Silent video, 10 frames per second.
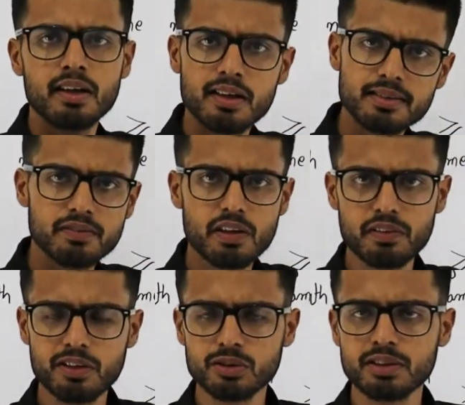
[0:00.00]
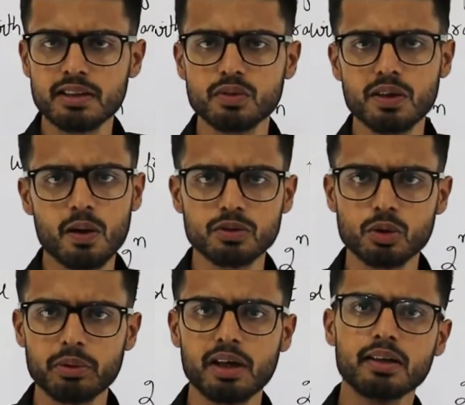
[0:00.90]
Receiver window size will
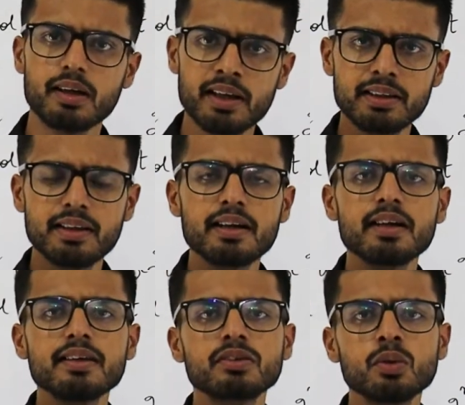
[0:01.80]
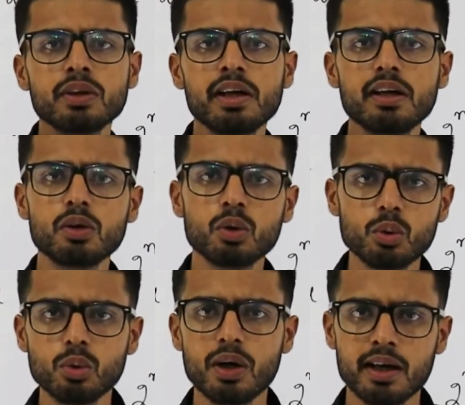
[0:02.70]
also be 100. In that case, you need
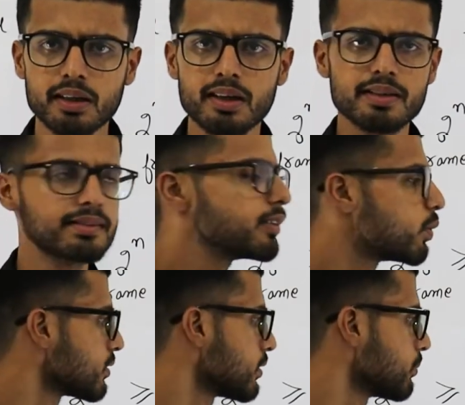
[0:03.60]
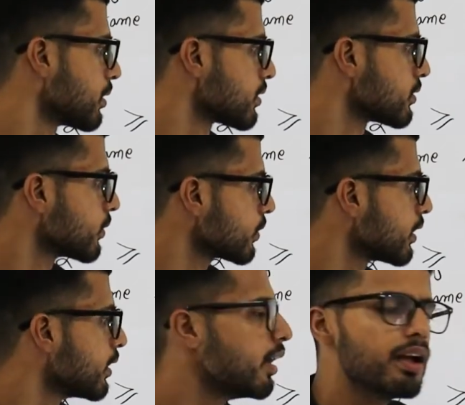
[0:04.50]
200 sequence numbers.
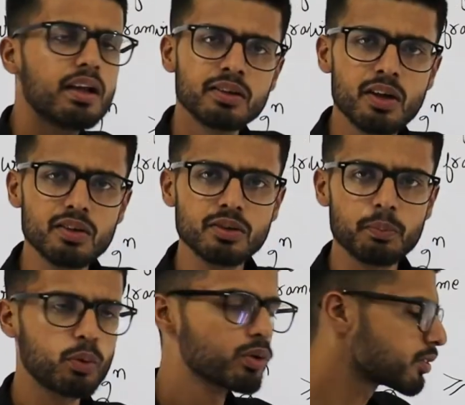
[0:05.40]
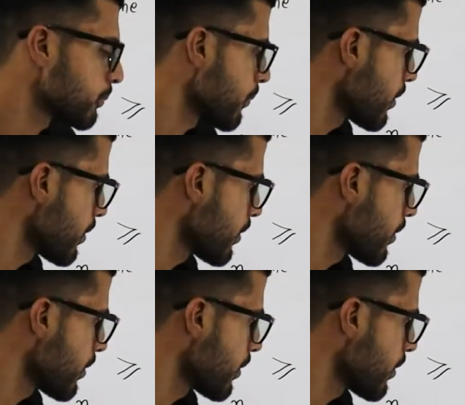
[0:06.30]
Okay. Now suppose